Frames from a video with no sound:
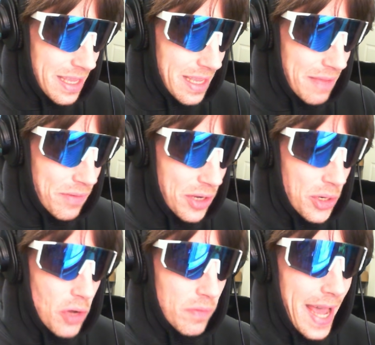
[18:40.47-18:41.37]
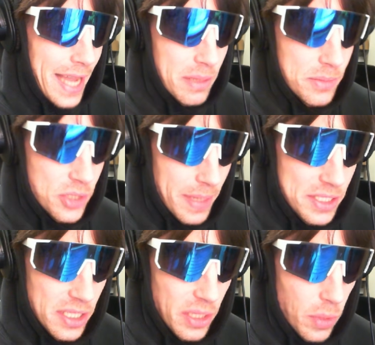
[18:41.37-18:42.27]
If you don't know, vacuums are
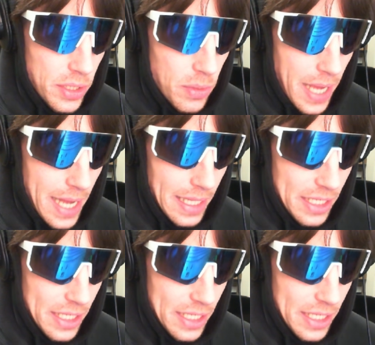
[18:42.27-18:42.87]
basically where you kind of like